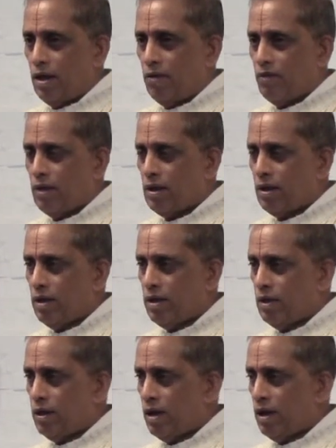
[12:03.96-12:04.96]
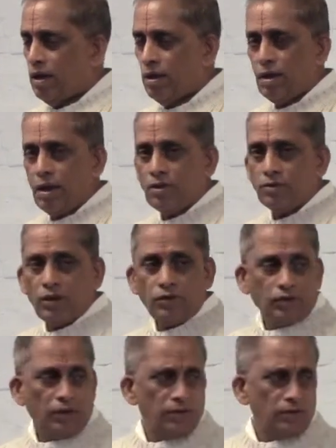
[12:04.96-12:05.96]
and in
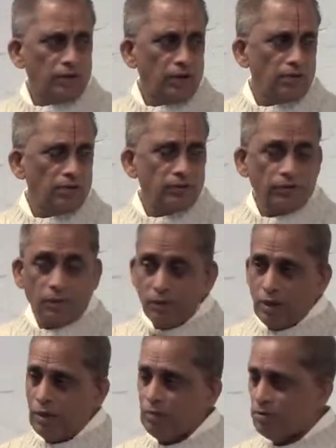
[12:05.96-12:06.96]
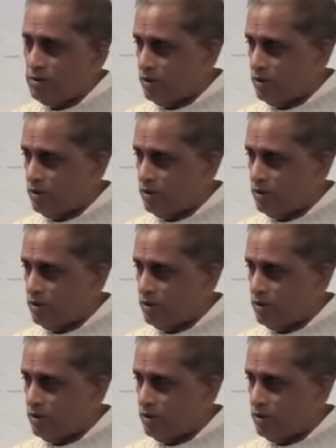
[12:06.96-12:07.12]
such cases also sometimes